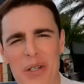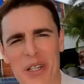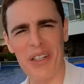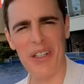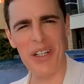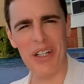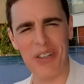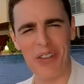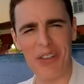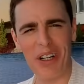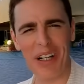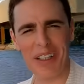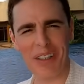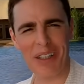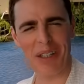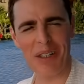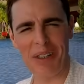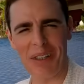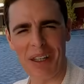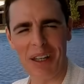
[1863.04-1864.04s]
I wasn't
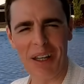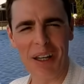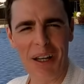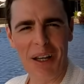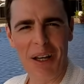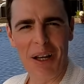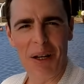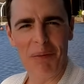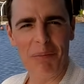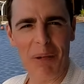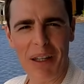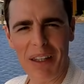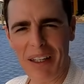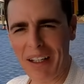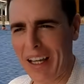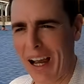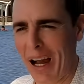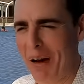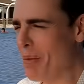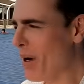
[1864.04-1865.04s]
distracted by the
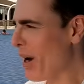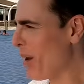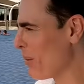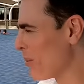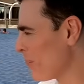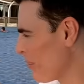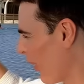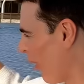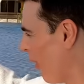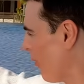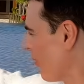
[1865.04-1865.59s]
camera, I'd be